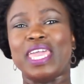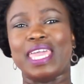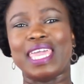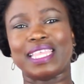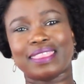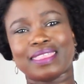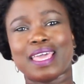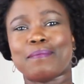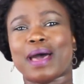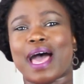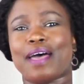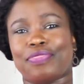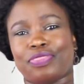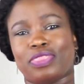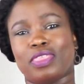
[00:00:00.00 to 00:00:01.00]
hit them
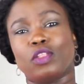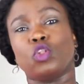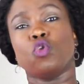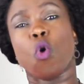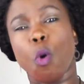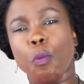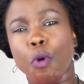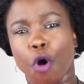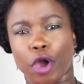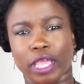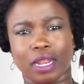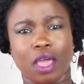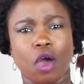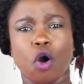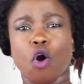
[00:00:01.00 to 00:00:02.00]
at the low
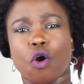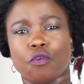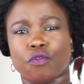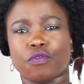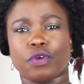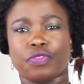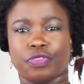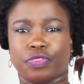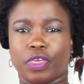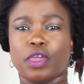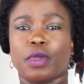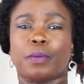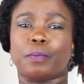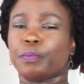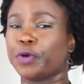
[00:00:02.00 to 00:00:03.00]
point of
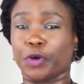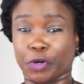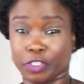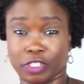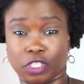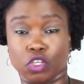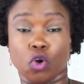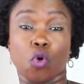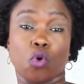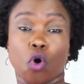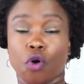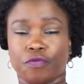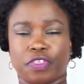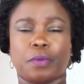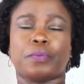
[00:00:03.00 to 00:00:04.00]
their
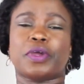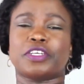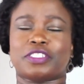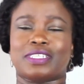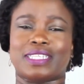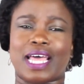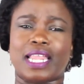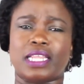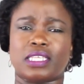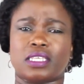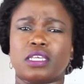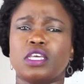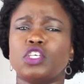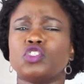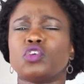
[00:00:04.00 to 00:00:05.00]

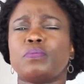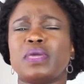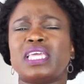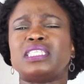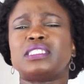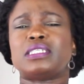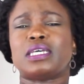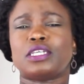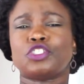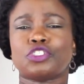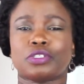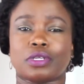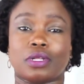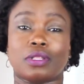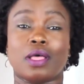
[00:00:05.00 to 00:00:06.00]
personality. So be
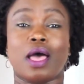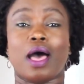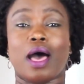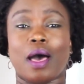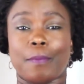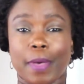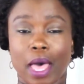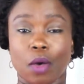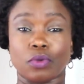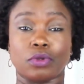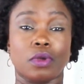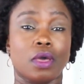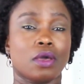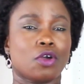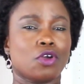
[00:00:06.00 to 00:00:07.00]
intentional about
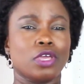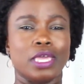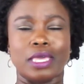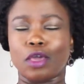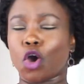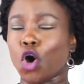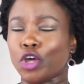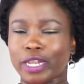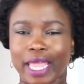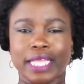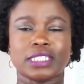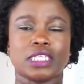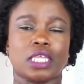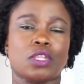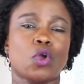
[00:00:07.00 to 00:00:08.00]

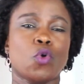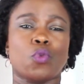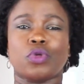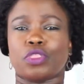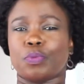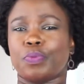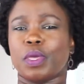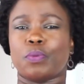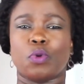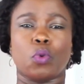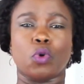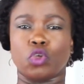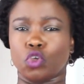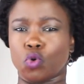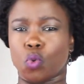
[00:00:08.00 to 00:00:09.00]
connecting with the people
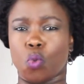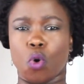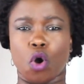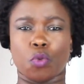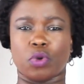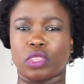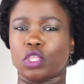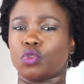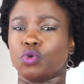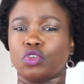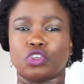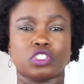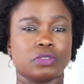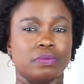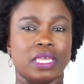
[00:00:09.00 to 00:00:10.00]
who you work with. It will
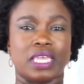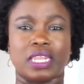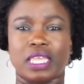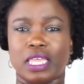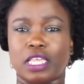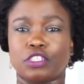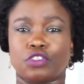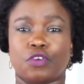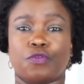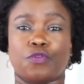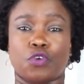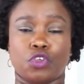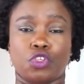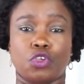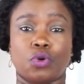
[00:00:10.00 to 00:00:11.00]
just make it easier
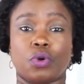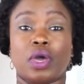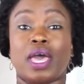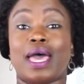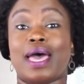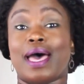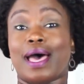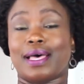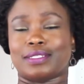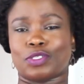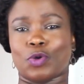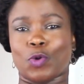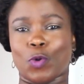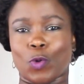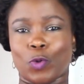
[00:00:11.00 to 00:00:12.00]
for you as
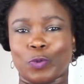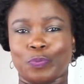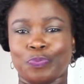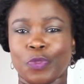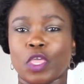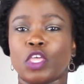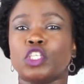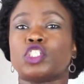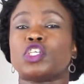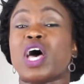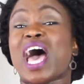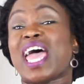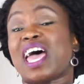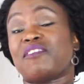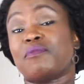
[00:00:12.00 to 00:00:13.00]
a whole. So
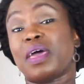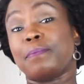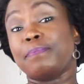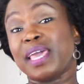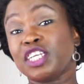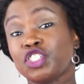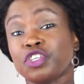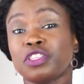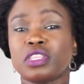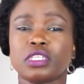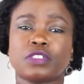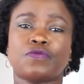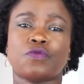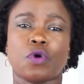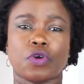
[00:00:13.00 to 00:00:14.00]
I have mentioned
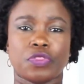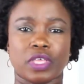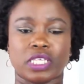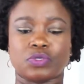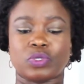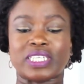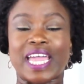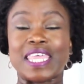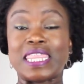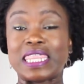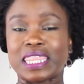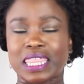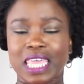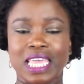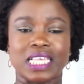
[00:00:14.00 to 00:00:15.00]
those 4 things, which I
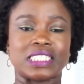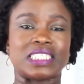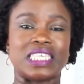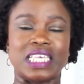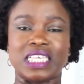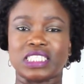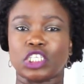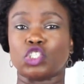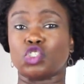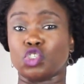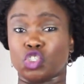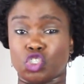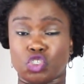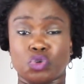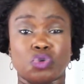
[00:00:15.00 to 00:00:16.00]
think is easy to
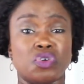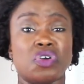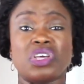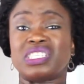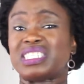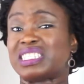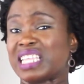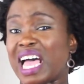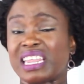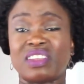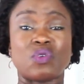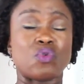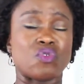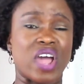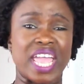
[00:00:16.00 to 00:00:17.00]
do
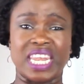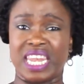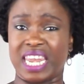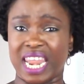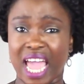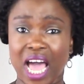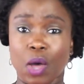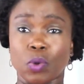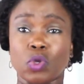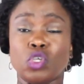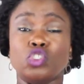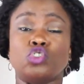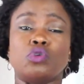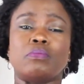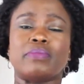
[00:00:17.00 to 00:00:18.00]
starting right now
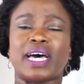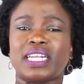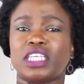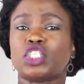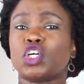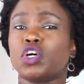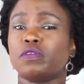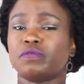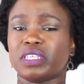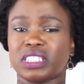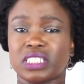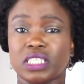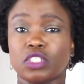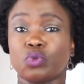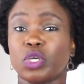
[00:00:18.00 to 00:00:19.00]
to manage conflict
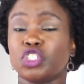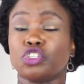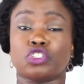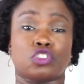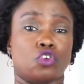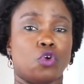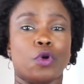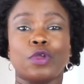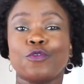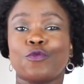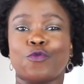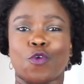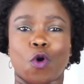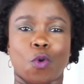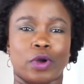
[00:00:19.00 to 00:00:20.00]
situations going
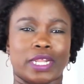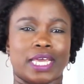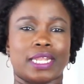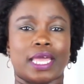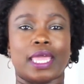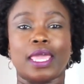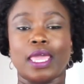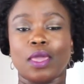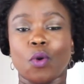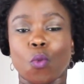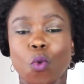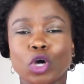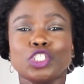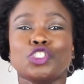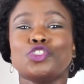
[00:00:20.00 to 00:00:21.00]
forward. And I
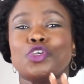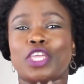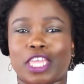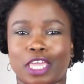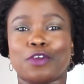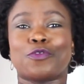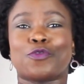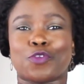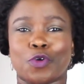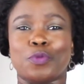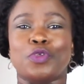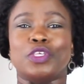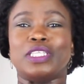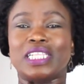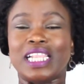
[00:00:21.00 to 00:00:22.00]
want to hear from
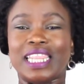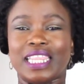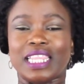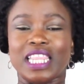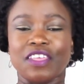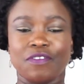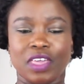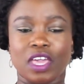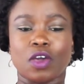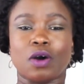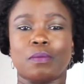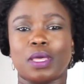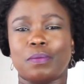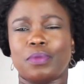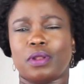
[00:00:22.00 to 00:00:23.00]
you. Leave a
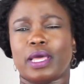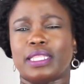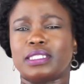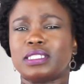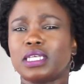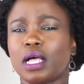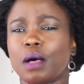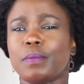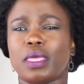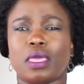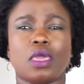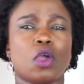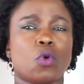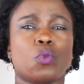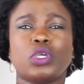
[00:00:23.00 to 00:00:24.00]
comment below and tell
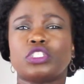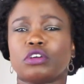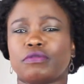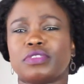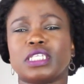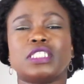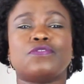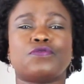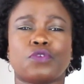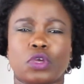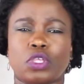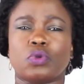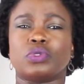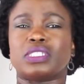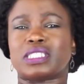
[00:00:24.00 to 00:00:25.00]
me which of those 4
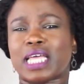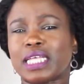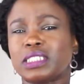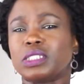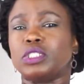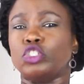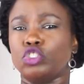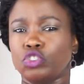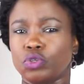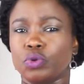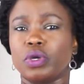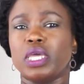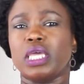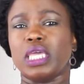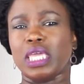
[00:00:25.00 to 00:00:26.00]
you start to
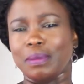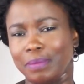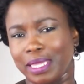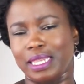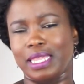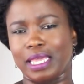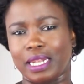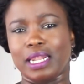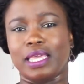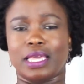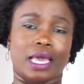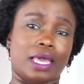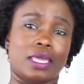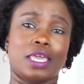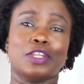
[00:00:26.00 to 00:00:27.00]
do immediately.
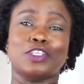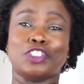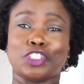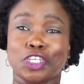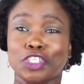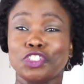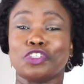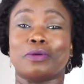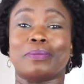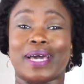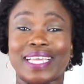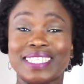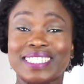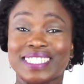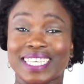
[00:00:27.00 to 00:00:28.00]
Are you going to change your
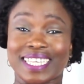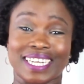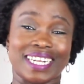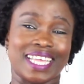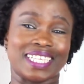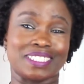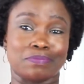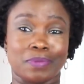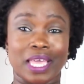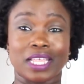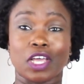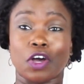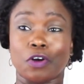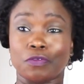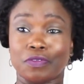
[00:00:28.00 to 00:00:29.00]
mindset and
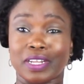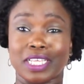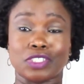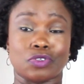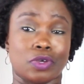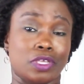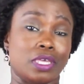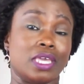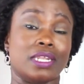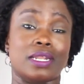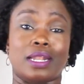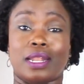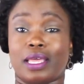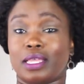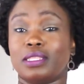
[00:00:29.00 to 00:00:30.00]
expect conflict, or are you going to
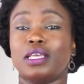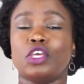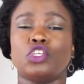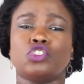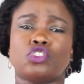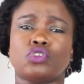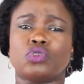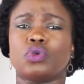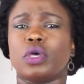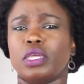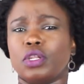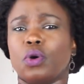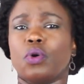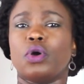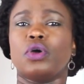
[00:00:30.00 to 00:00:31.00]
learn
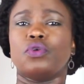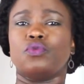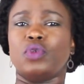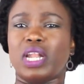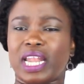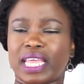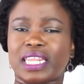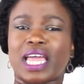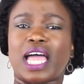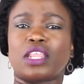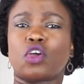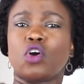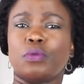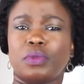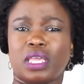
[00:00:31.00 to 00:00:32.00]
to, relate
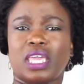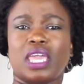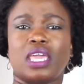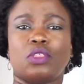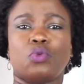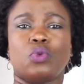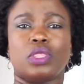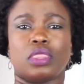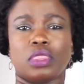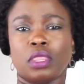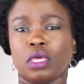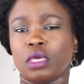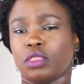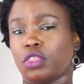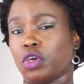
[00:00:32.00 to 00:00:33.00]
and communicate with
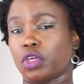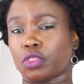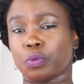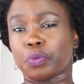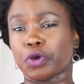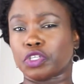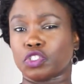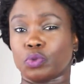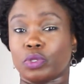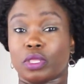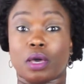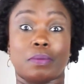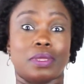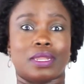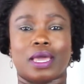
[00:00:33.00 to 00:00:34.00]
the other person
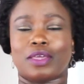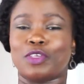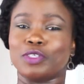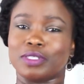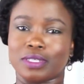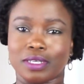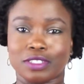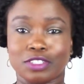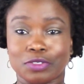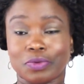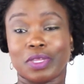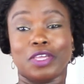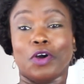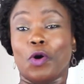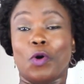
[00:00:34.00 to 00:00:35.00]
without being
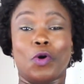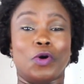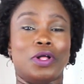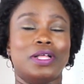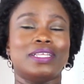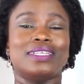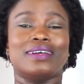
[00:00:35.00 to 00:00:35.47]
accusatory or